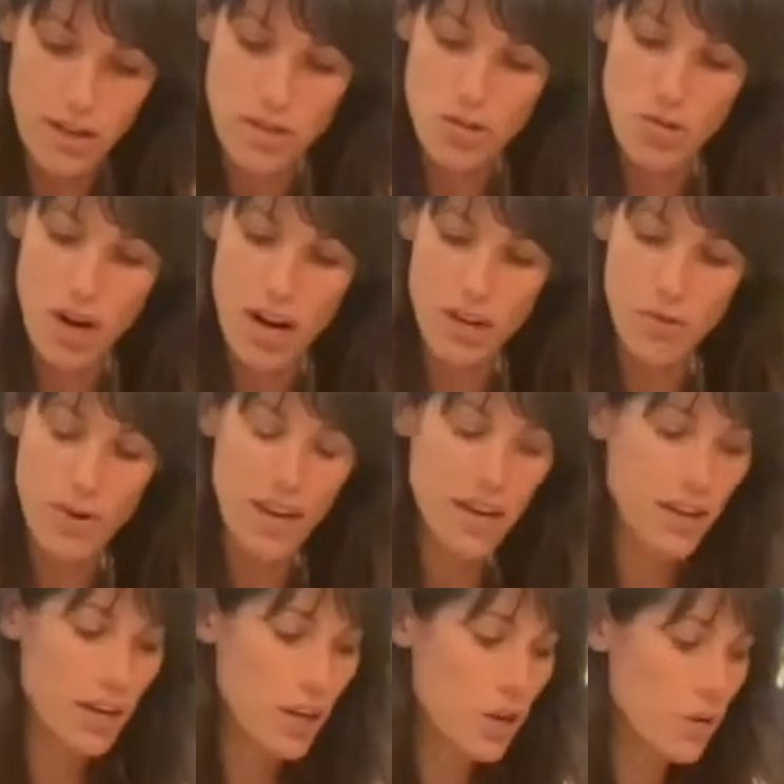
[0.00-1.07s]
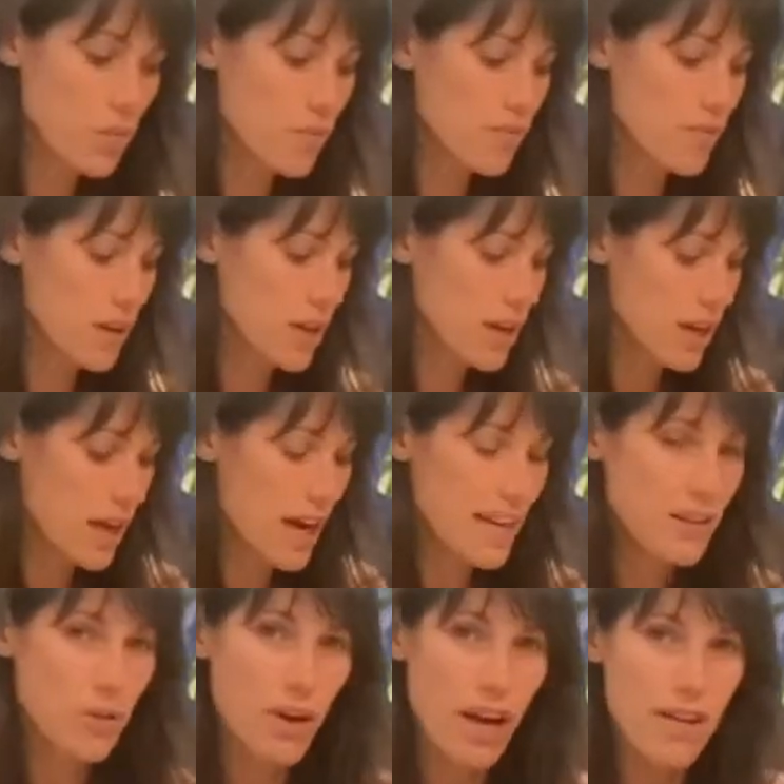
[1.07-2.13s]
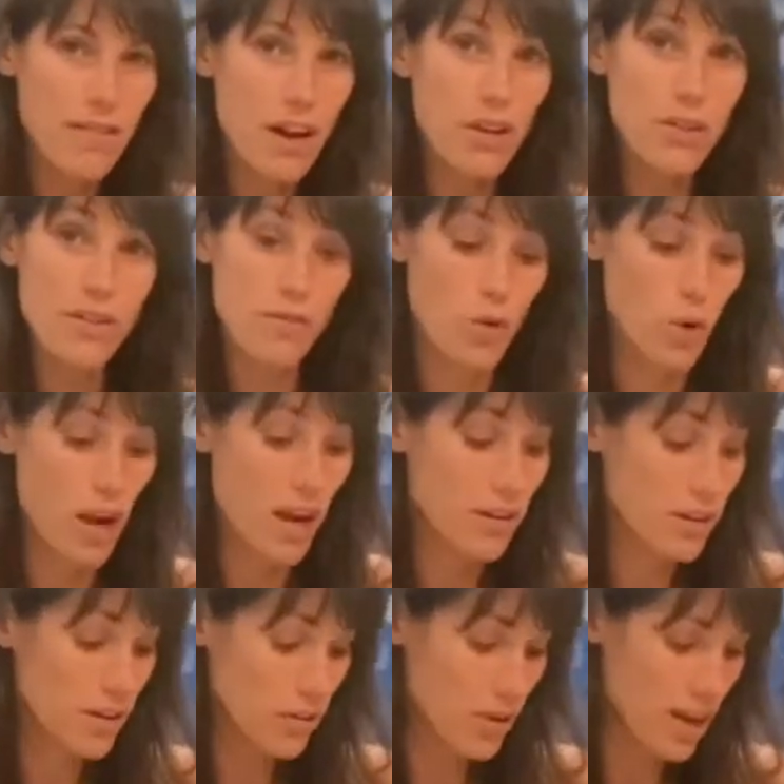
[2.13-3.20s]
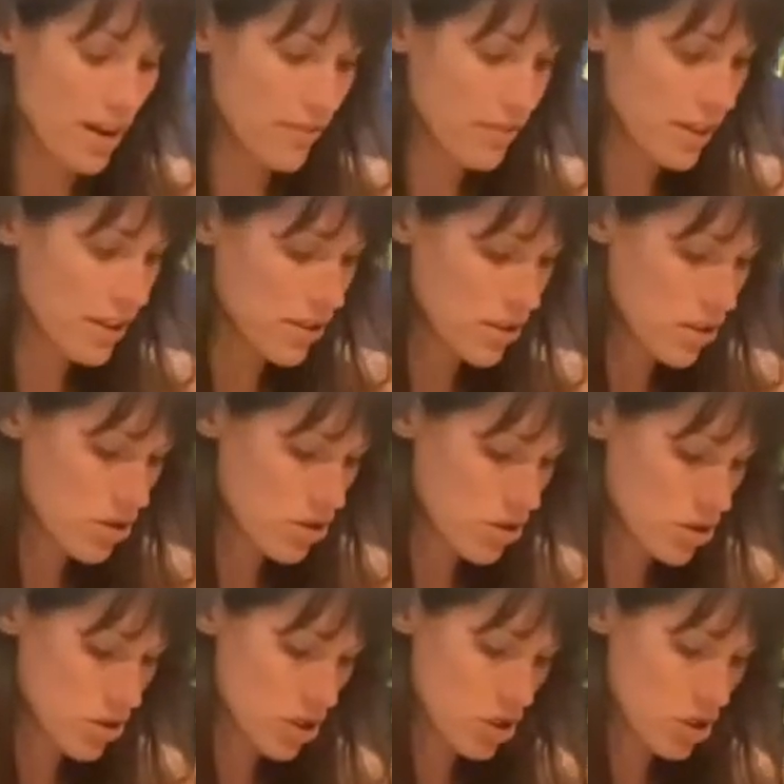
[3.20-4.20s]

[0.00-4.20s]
dried oregano. I only have ground, I don't have like just the